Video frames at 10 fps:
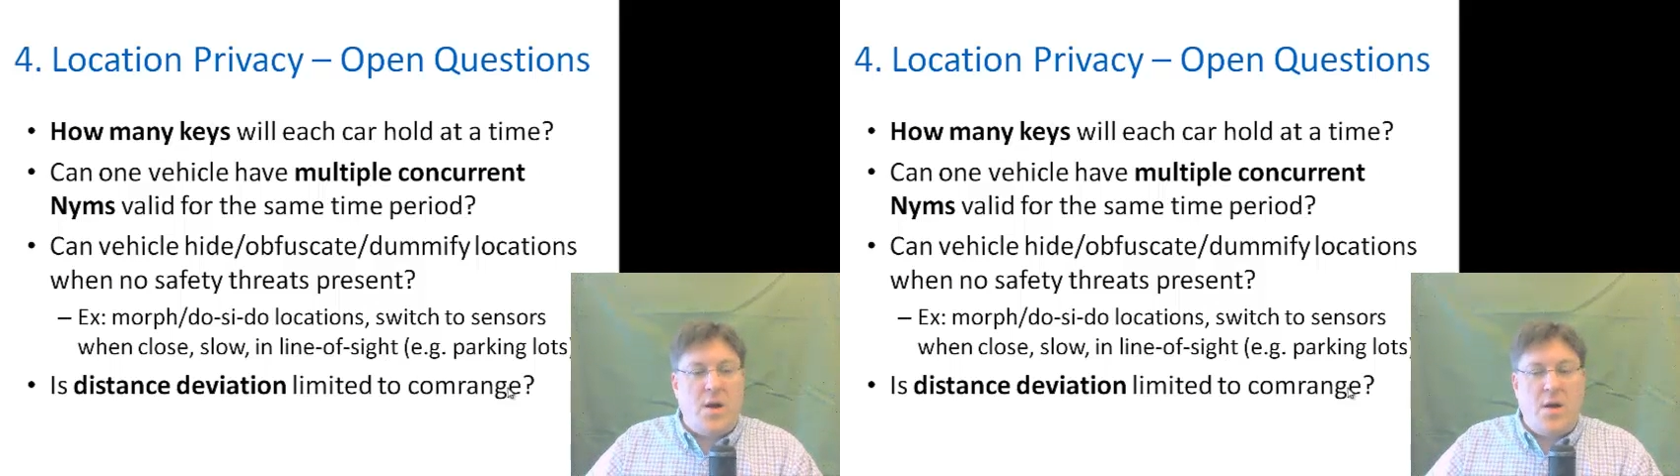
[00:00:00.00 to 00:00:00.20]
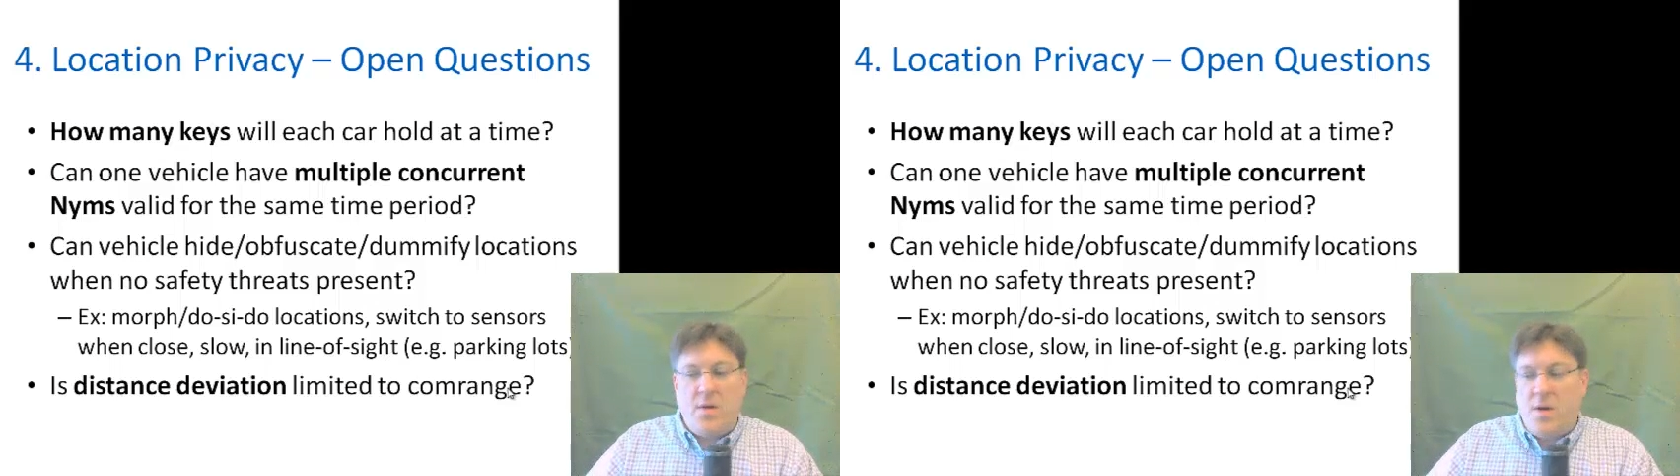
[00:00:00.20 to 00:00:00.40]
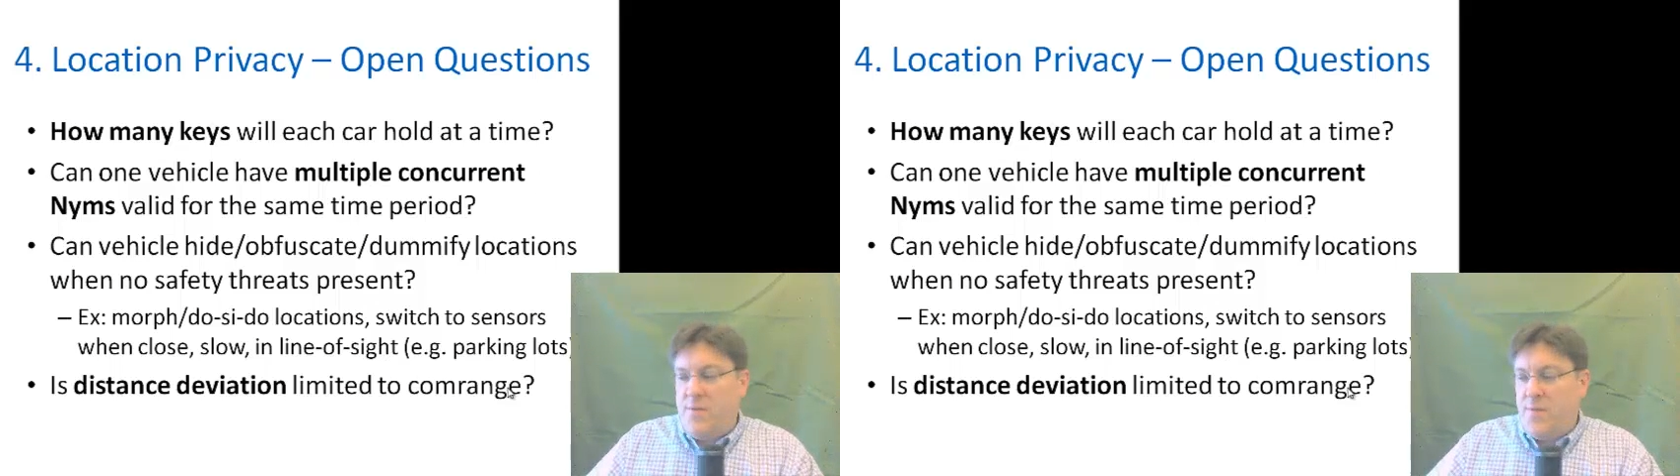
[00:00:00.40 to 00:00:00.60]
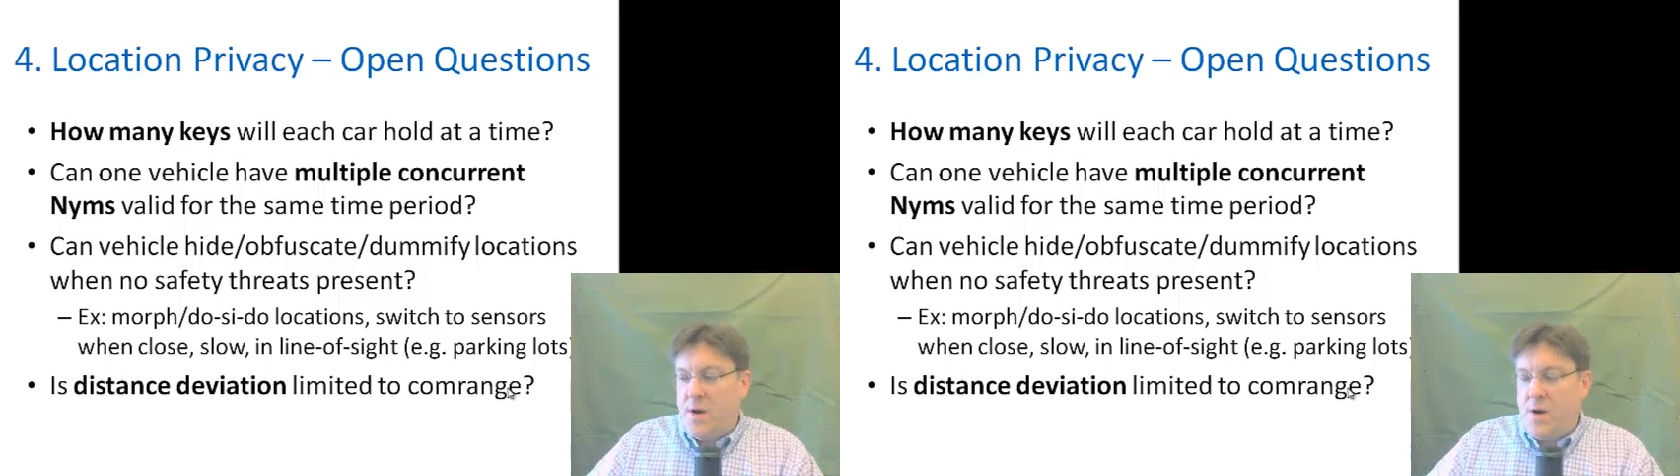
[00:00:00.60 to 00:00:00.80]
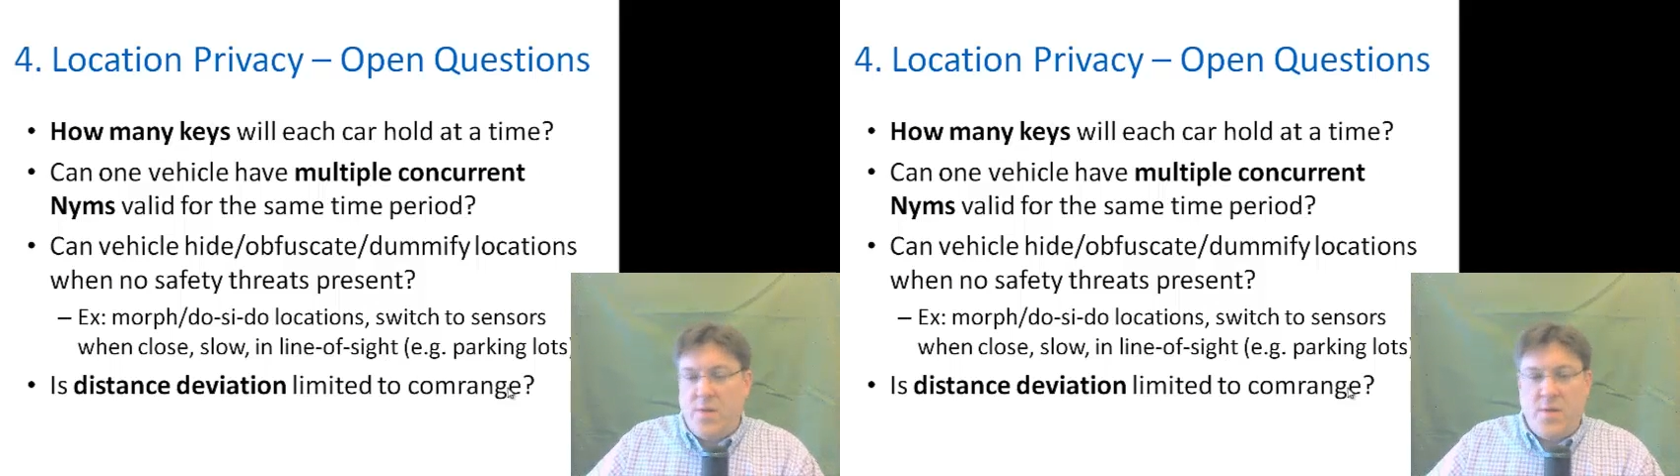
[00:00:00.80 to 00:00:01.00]
How far
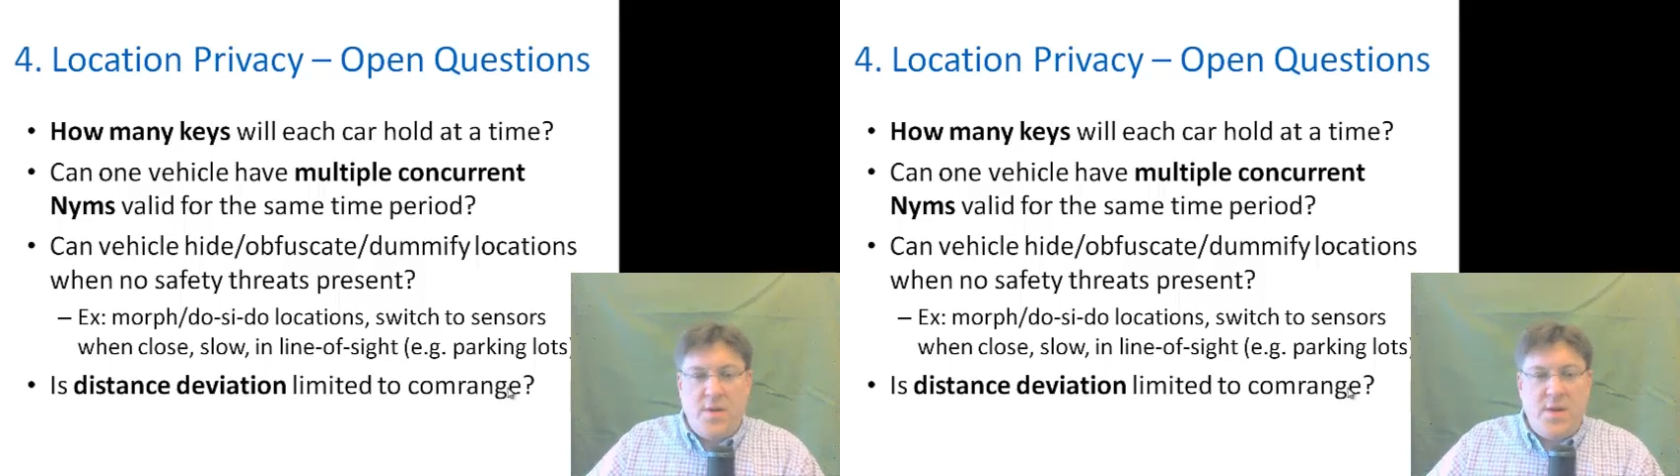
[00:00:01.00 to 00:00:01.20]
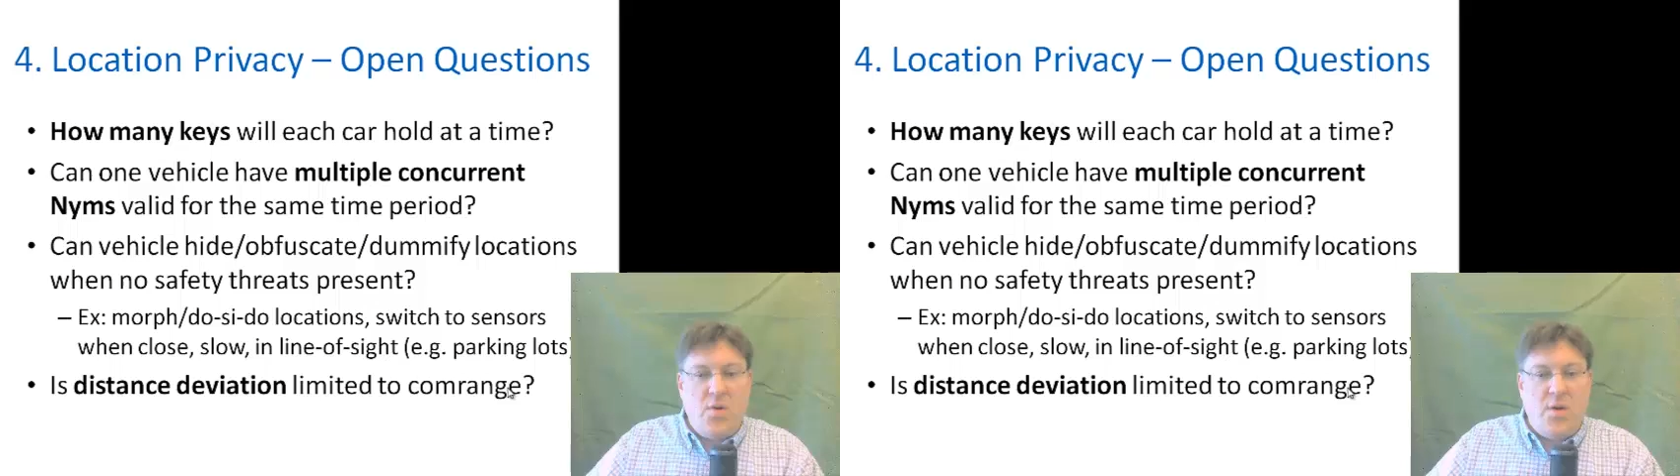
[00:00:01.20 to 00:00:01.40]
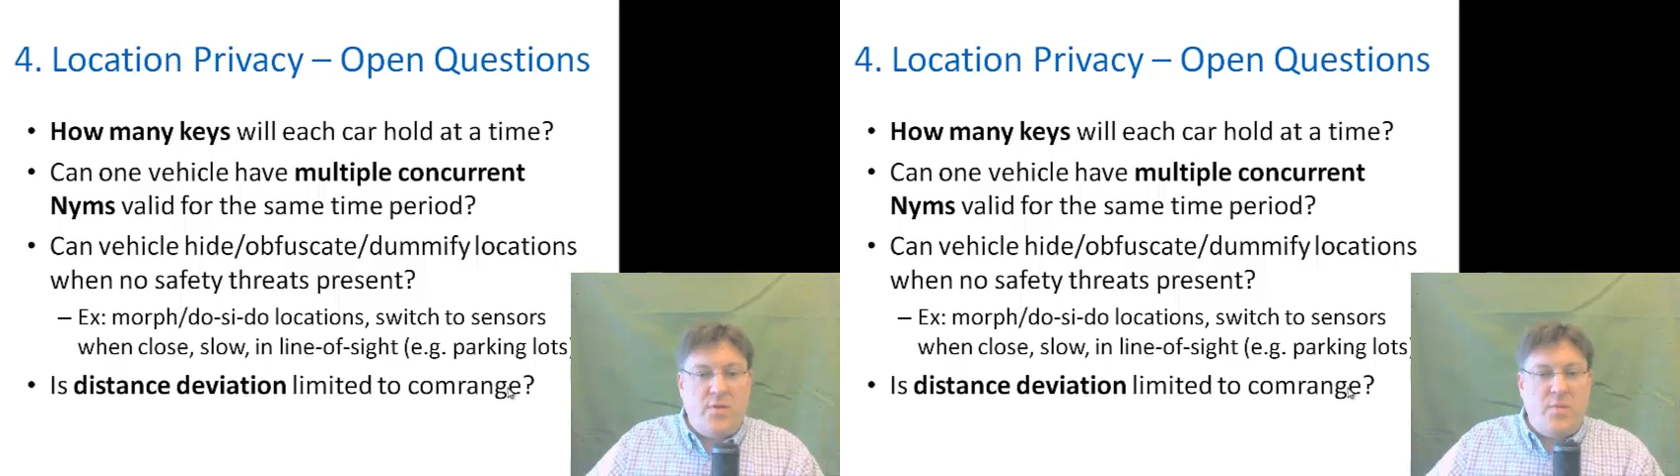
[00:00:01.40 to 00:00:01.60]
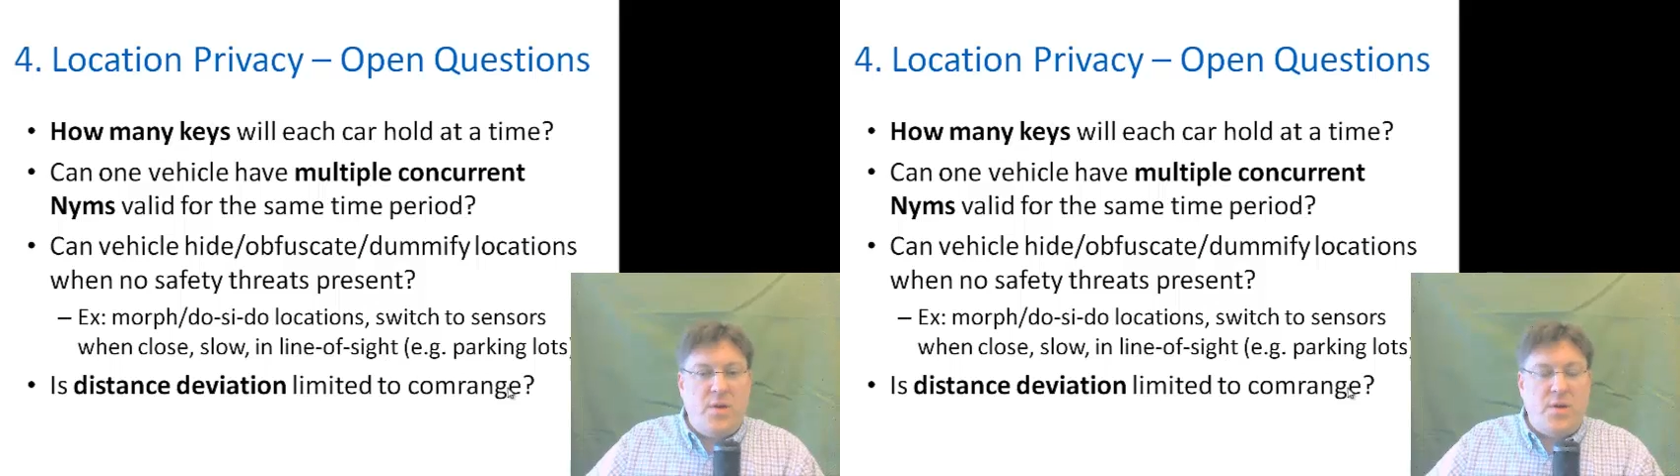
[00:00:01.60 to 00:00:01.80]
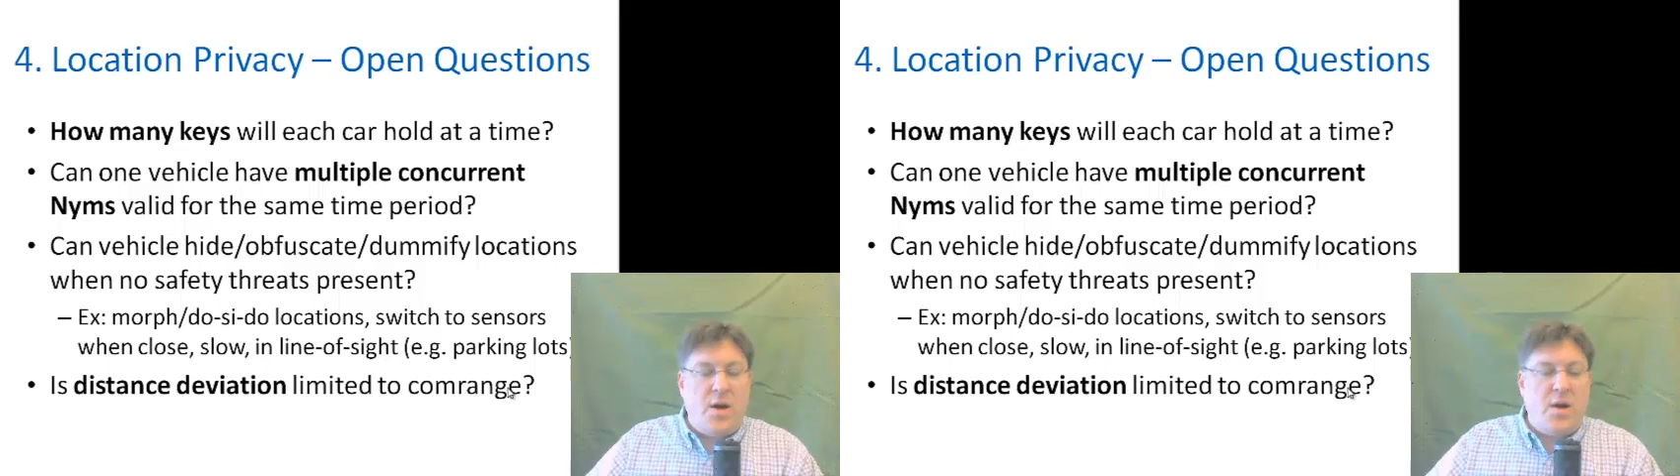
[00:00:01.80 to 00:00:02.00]
are the decoys from the
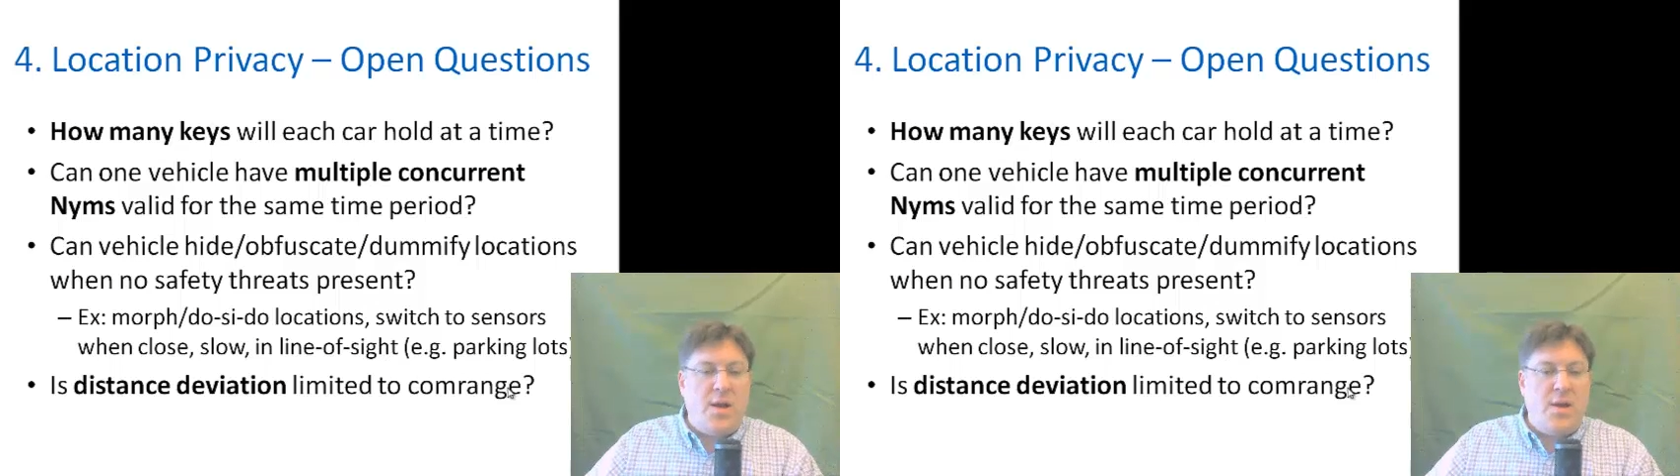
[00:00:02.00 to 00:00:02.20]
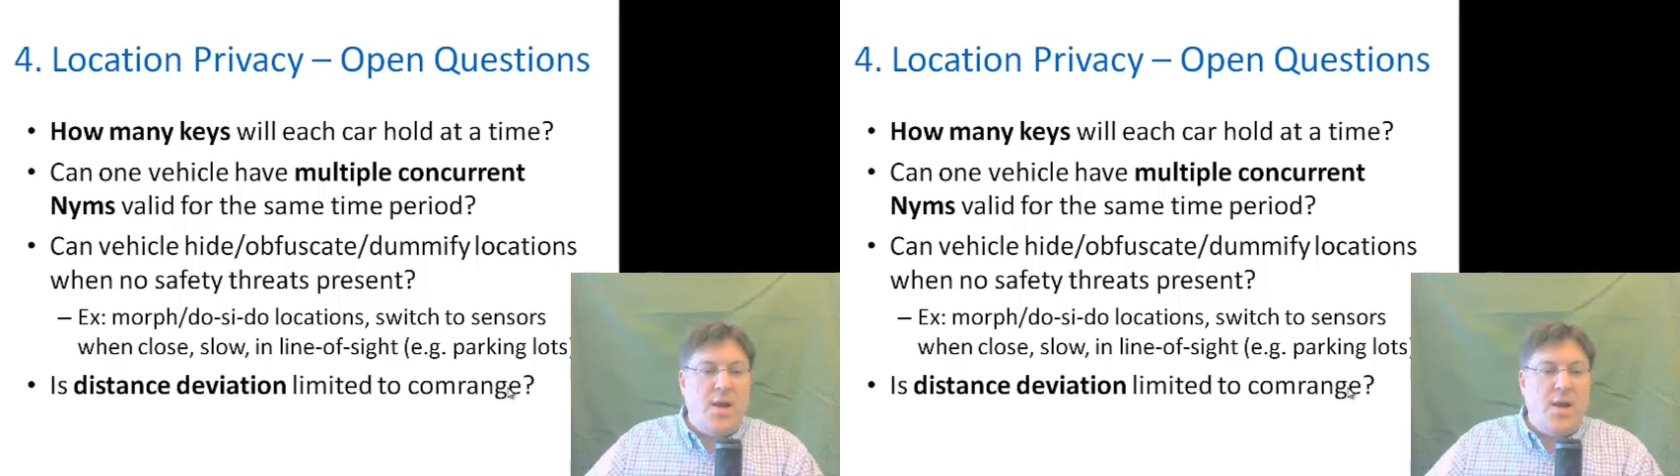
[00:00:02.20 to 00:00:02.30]
target?